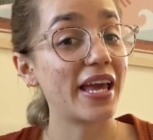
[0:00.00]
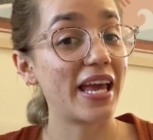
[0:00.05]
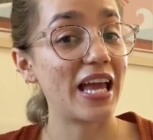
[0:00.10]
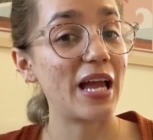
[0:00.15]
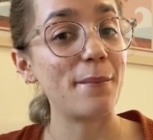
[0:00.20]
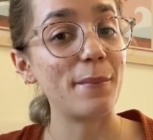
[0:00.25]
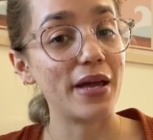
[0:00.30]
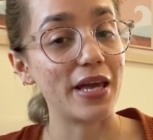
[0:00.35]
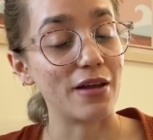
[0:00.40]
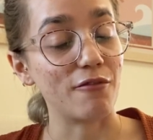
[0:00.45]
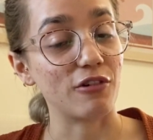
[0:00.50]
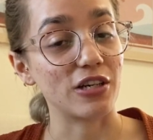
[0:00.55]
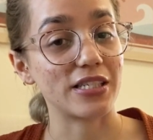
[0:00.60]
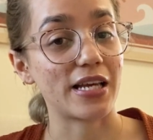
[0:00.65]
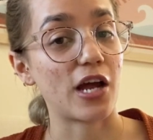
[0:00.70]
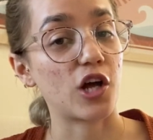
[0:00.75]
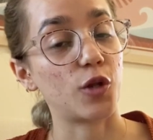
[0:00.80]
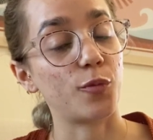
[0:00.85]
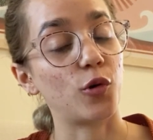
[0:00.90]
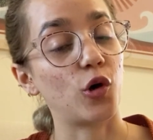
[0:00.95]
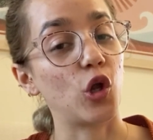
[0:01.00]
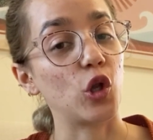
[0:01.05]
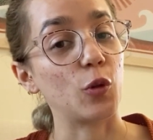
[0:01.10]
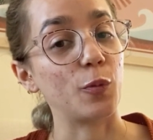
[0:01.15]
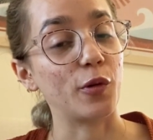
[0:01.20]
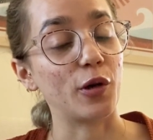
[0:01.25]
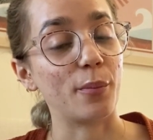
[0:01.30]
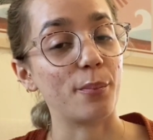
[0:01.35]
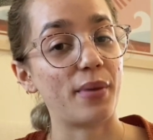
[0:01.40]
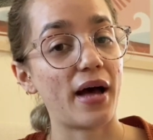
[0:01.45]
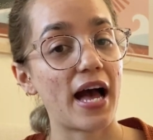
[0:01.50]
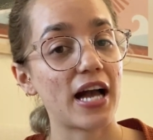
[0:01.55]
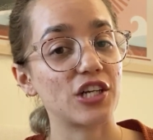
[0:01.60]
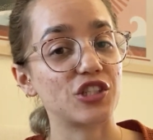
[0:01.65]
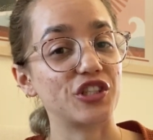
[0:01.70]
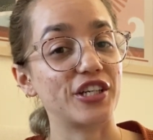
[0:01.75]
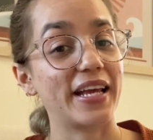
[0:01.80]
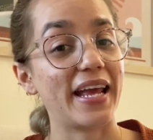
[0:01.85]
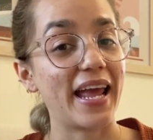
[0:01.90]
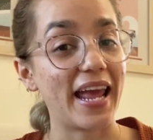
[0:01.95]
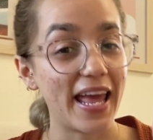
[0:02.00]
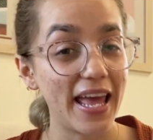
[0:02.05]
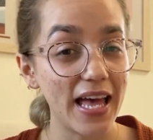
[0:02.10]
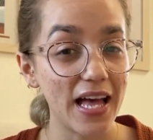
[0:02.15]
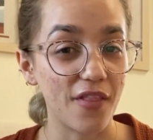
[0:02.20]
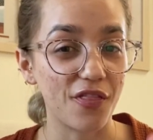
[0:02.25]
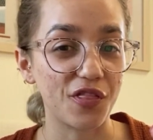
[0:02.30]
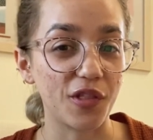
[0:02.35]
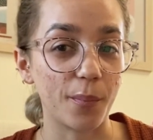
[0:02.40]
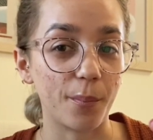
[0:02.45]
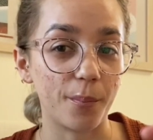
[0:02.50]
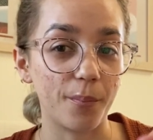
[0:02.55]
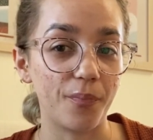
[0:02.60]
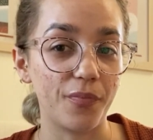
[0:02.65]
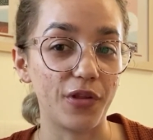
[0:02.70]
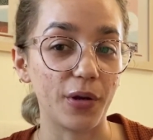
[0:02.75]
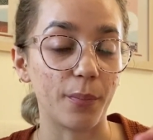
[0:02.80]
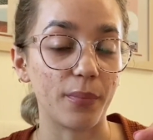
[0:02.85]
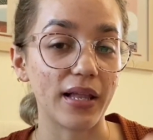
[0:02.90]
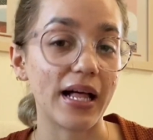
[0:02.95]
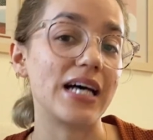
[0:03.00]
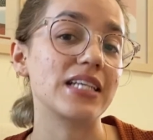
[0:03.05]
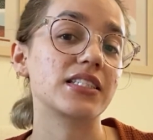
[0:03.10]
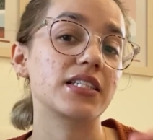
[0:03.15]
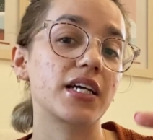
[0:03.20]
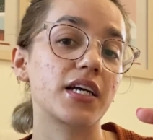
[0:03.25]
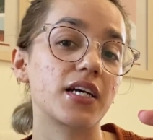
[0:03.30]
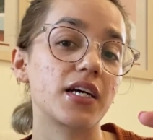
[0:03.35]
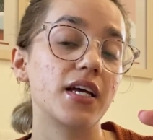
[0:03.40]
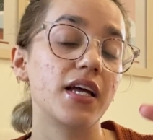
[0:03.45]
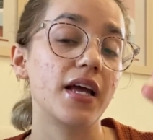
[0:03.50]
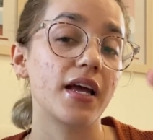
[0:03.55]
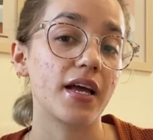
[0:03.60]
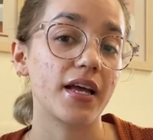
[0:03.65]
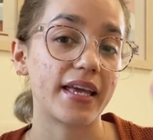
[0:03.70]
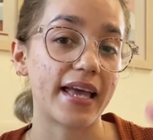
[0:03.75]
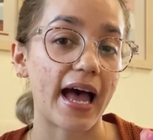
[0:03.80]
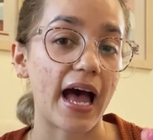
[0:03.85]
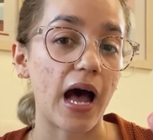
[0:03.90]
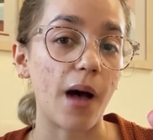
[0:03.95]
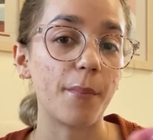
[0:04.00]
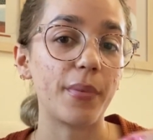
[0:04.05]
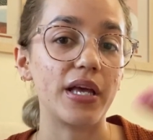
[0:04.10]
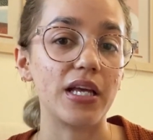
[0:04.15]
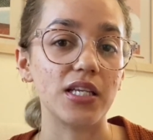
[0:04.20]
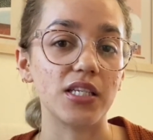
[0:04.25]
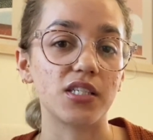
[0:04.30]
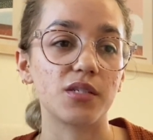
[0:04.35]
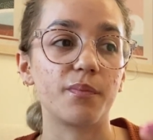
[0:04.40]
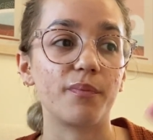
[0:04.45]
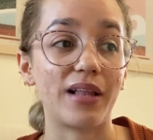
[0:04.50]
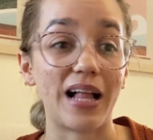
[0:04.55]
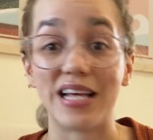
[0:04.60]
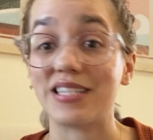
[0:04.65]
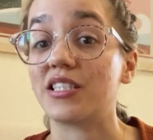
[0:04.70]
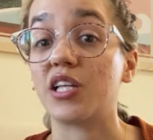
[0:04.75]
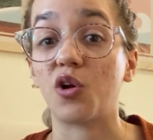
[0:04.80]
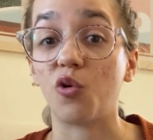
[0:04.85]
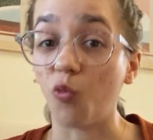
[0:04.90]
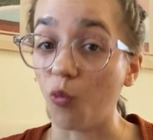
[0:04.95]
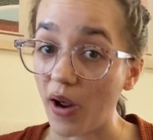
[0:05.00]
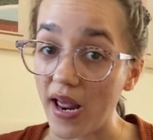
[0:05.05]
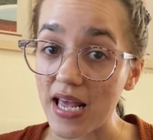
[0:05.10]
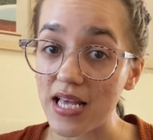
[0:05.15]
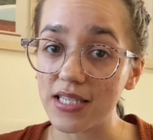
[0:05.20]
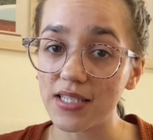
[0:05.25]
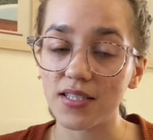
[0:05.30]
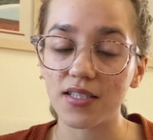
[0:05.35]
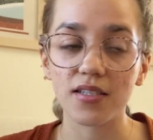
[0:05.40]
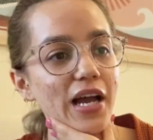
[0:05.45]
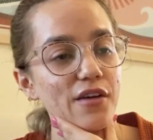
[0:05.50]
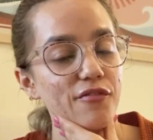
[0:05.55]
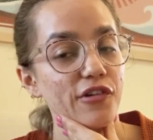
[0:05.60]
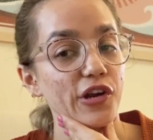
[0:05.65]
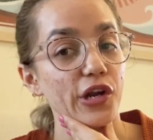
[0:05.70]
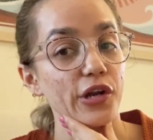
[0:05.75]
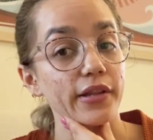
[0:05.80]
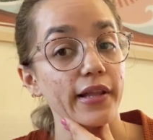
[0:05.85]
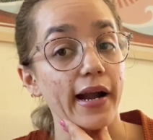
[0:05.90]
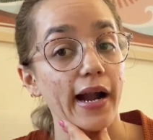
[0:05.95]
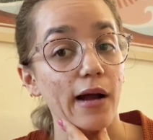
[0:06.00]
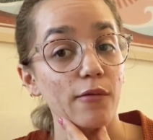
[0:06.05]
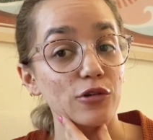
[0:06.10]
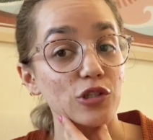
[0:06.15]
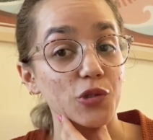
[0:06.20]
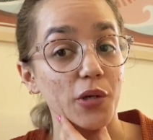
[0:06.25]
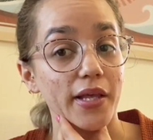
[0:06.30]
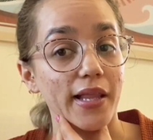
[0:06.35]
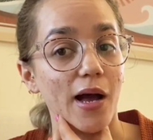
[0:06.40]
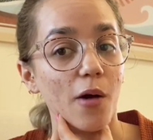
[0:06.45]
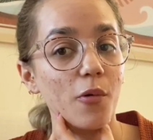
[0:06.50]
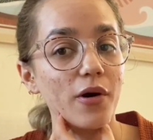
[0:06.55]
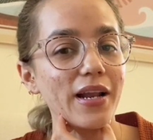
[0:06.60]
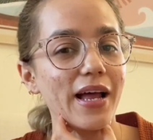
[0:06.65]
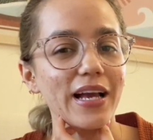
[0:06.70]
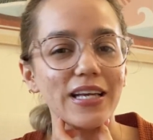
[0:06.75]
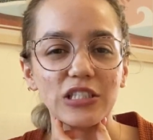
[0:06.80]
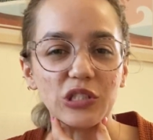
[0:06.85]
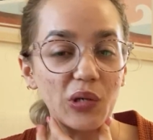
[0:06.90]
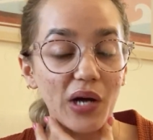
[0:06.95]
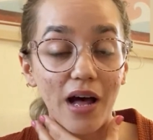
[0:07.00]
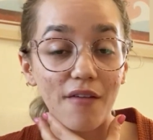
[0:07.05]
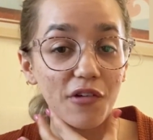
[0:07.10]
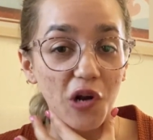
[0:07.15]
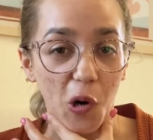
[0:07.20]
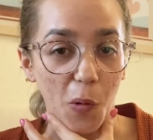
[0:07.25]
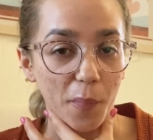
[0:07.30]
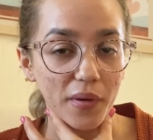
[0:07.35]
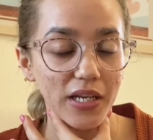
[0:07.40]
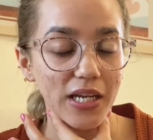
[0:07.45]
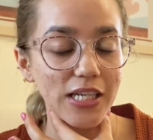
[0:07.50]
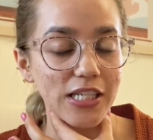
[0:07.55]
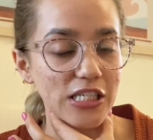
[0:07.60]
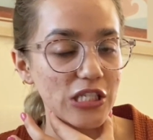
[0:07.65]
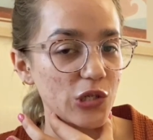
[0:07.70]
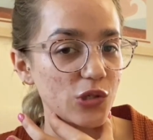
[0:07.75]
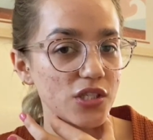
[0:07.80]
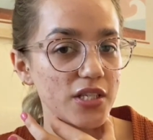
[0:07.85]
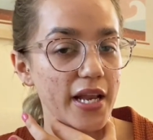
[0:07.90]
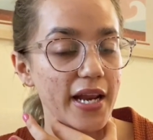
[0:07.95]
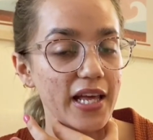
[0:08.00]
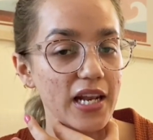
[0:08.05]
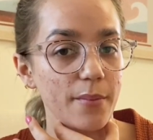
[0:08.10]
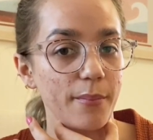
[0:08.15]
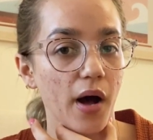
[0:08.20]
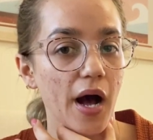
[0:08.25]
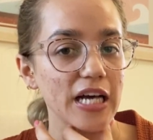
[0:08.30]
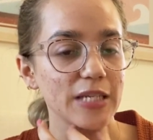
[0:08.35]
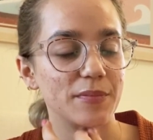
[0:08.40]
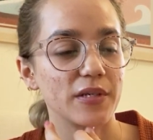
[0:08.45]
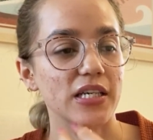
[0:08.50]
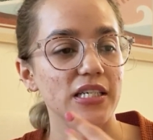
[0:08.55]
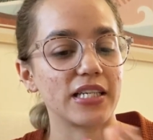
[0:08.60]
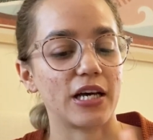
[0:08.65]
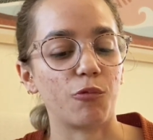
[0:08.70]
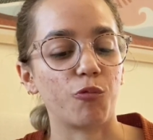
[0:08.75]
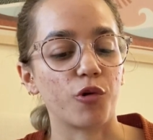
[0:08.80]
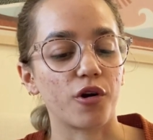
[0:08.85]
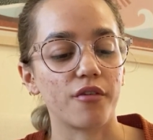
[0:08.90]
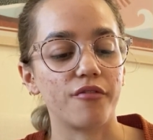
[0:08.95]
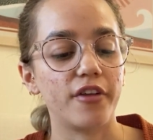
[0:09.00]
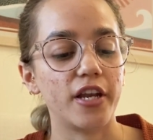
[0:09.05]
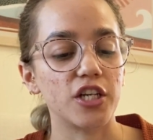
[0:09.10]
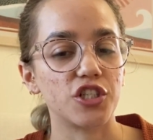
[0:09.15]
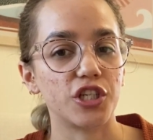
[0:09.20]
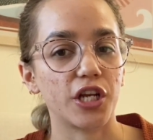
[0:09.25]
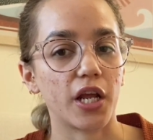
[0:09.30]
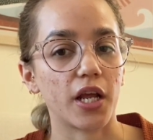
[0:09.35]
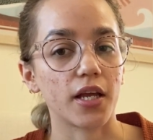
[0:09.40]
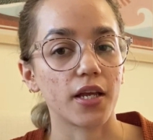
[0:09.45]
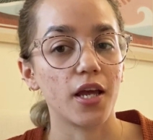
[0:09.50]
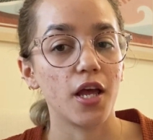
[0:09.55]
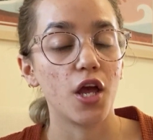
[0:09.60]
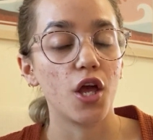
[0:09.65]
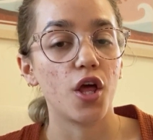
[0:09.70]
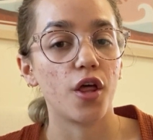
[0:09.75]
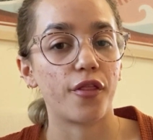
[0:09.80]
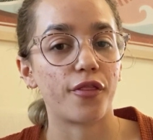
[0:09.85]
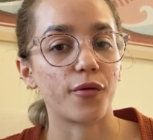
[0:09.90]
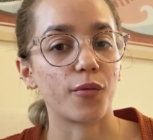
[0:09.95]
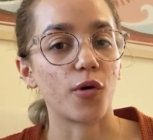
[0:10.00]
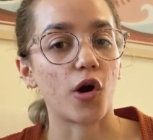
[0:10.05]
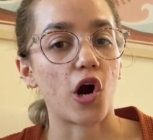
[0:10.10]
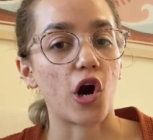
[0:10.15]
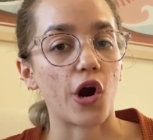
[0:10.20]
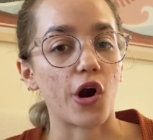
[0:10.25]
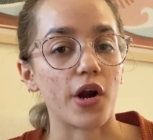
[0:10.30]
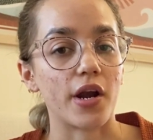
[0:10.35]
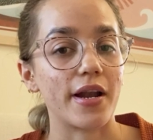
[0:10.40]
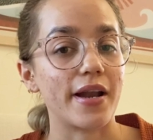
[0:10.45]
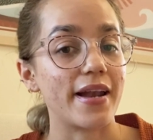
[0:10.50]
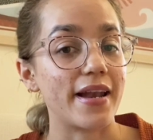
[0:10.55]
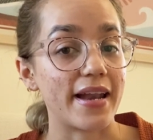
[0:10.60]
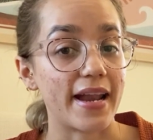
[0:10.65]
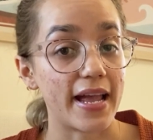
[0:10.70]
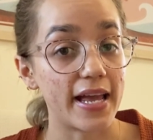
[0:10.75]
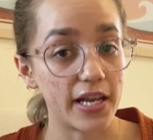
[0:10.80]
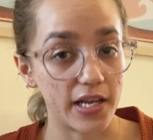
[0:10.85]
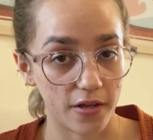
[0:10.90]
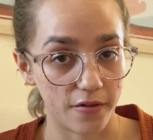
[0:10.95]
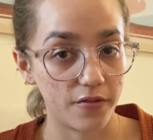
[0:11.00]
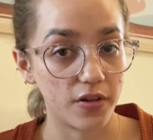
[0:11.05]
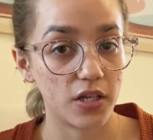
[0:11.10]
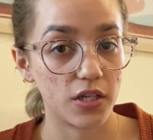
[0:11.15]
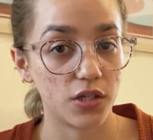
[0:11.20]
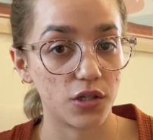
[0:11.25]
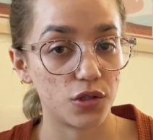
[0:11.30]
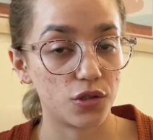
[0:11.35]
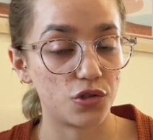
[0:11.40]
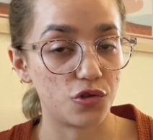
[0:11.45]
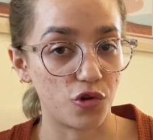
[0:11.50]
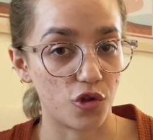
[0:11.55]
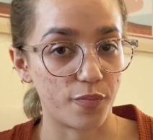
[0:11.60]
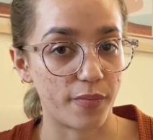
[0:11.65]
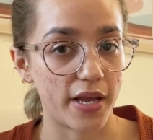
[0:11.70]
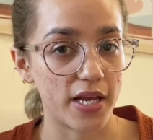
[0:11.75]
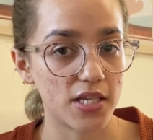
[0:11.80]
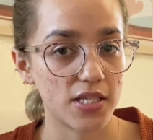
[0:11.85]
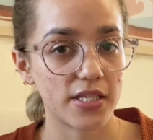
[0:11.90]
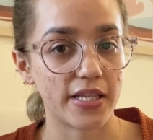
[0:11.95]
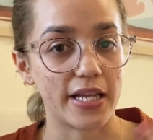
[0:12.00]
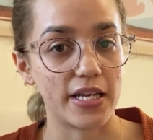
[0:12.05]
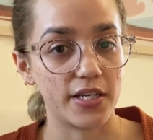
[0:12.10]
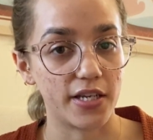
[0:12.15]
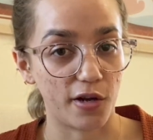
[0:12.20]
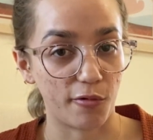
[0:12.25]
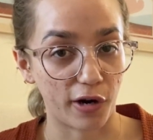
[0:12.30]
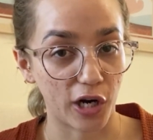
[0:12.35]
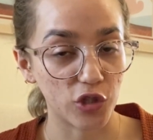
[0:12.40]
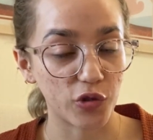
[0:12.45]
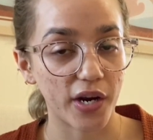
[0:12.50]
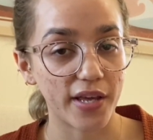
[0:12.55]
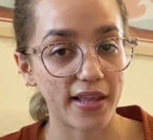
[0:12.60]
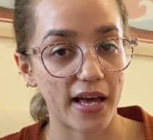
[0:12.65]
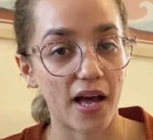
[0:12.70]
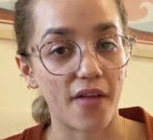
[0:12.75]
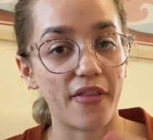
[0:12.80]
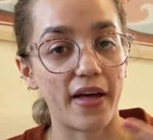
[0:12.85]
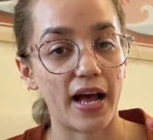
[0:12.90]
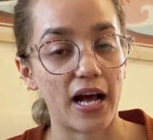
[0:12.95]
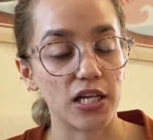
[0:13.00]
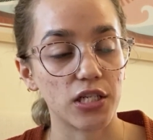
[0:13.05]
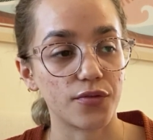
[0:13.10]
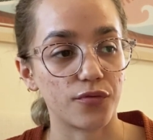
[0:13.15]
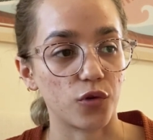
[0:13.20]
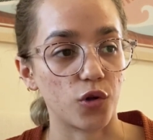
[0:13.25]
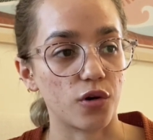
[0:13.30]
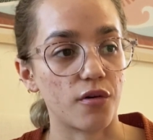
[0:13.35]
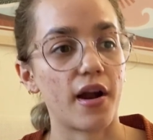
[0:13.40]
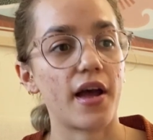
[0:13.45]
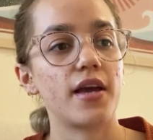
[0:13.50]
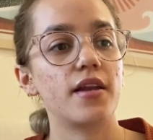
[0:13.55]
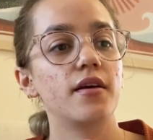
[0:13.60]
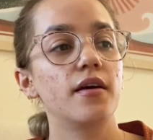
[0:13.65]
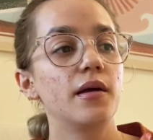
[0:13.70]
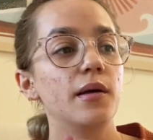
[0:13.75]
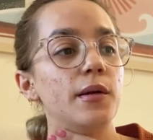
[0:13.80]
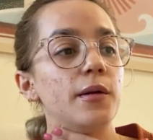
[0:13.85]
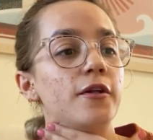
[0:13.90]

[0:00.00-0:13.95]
came in recyclable aluminum packaging and the, the plastic cap is plastic waste. I figured that I would try that one. I still haven't opened it. It's still sitting in a box because we're finishing through our native toothpaste because I did want to try that. That has fluoride.